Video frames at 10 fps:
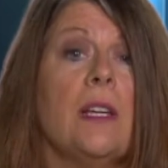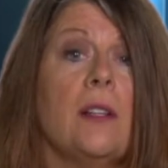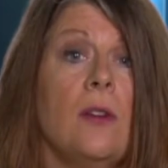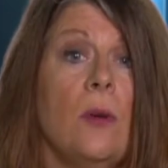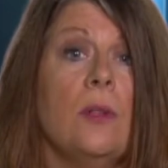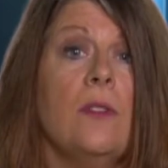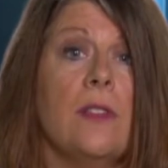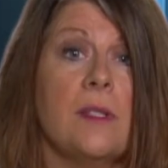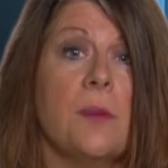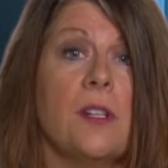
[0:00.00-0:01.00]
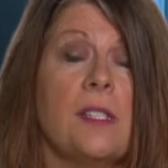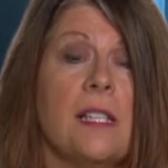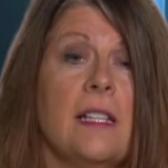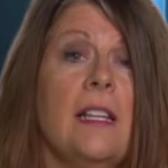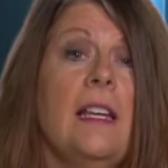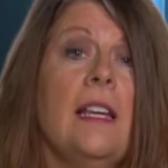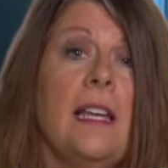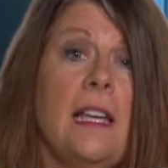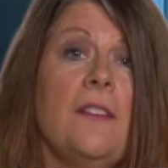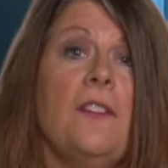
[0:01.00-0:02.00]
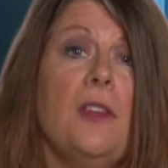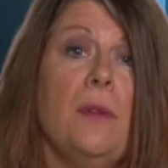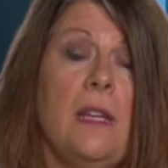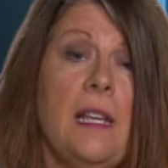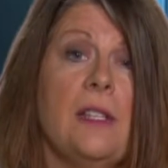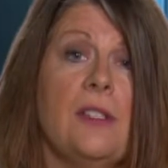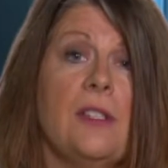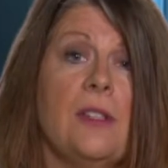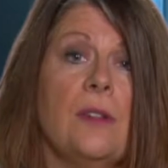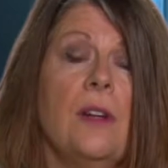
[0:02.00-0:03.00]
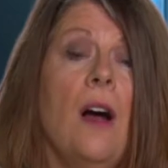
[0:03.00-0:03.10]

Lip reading: get a hold of this person if you need to.